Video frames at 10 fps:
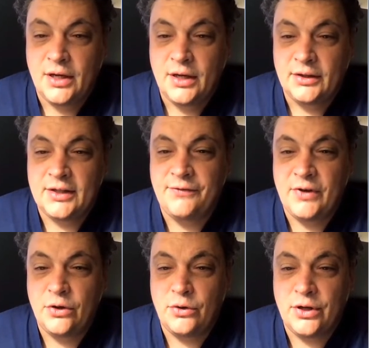This
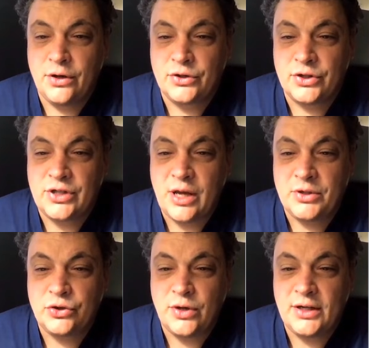video here just
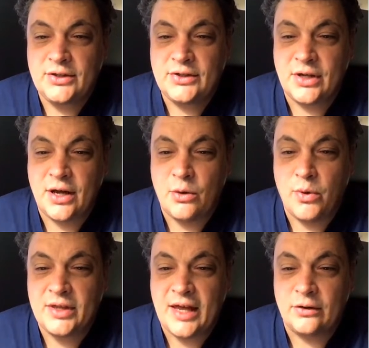demonstrates
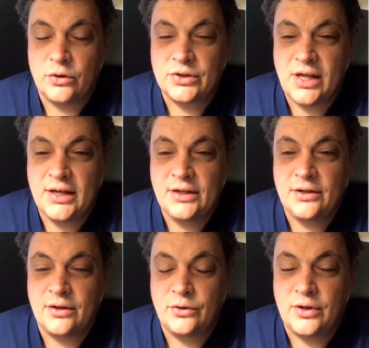what that looks
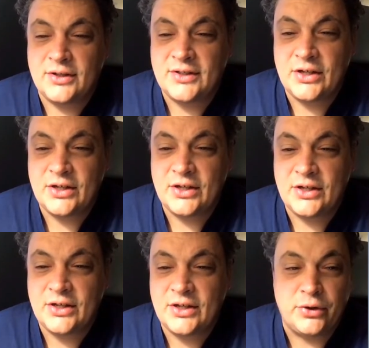like. You can essentially
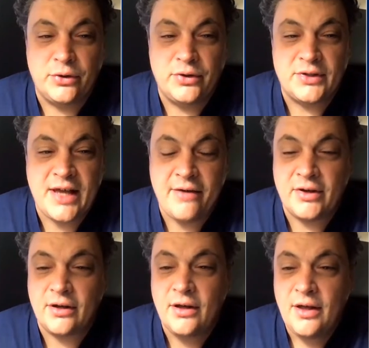think of the balloon as
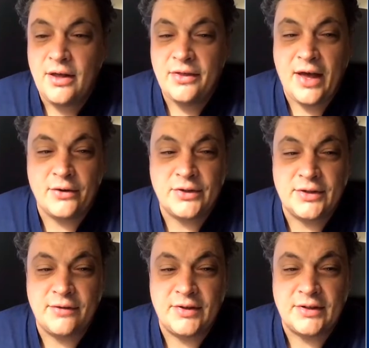having
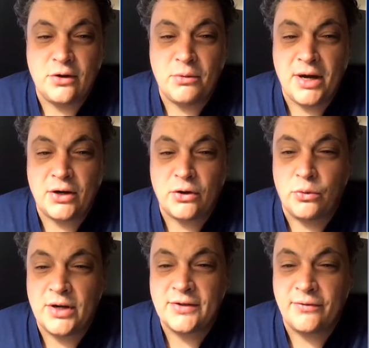thousands of these little micro
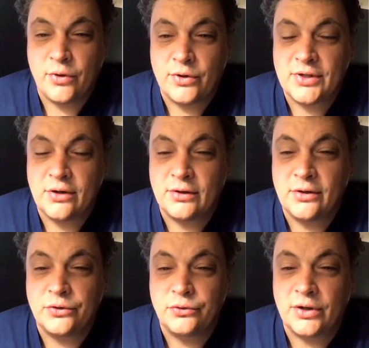reservoirs that are little
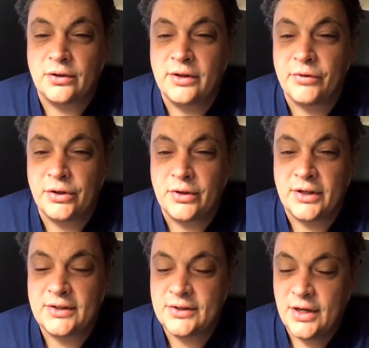drug delivery
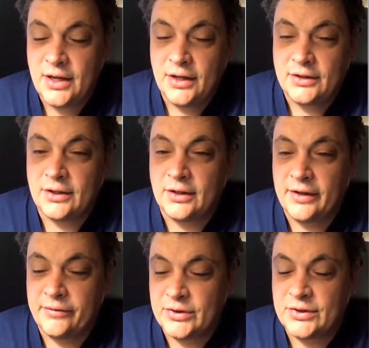units to
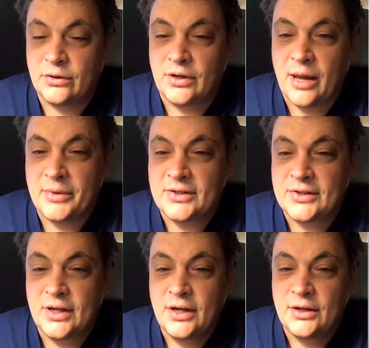deliver
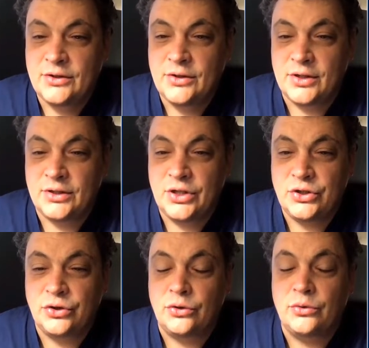sirolimus to the
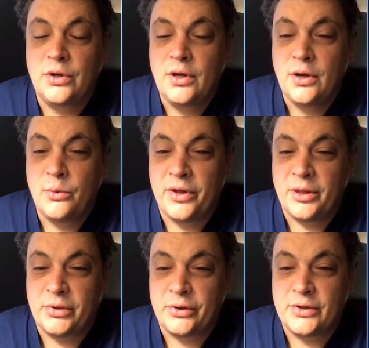tissue when the
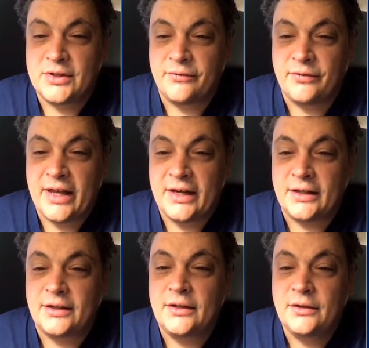balloon is
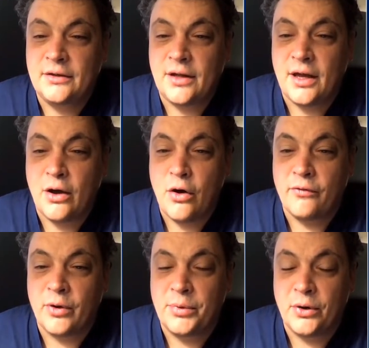inflated
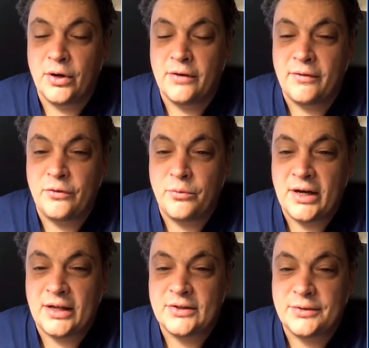over a period of a few
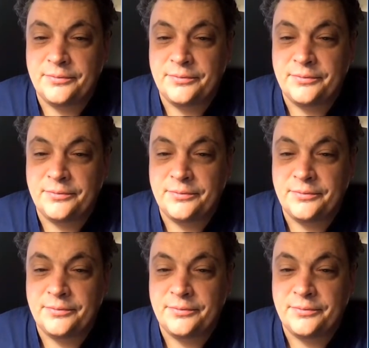minutes.